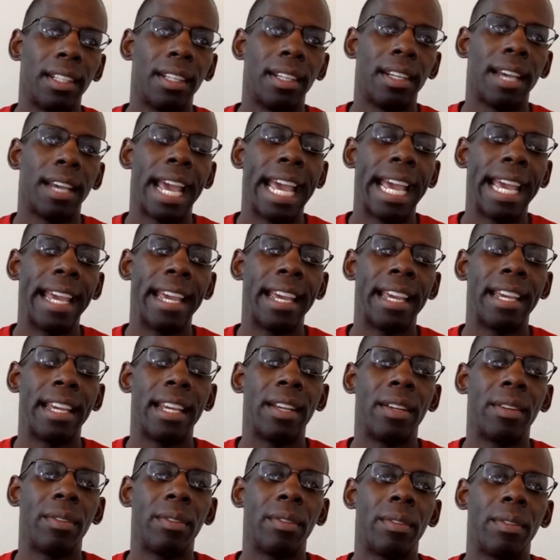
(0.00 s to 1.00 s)

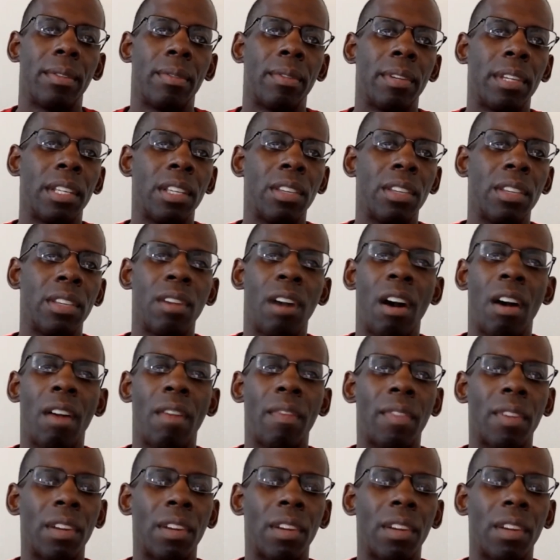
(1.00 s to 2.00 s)
And when you all
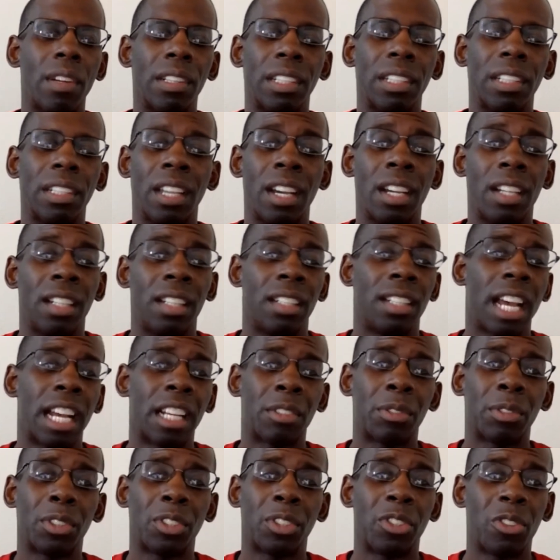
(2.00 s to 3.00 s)
first launched
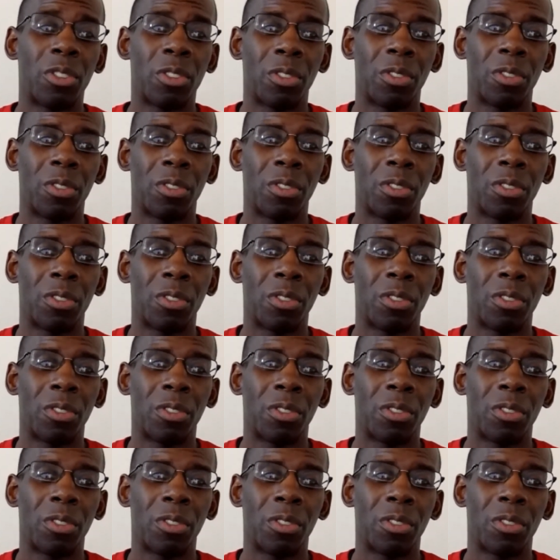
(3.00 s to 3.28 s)
Joshua's Truth,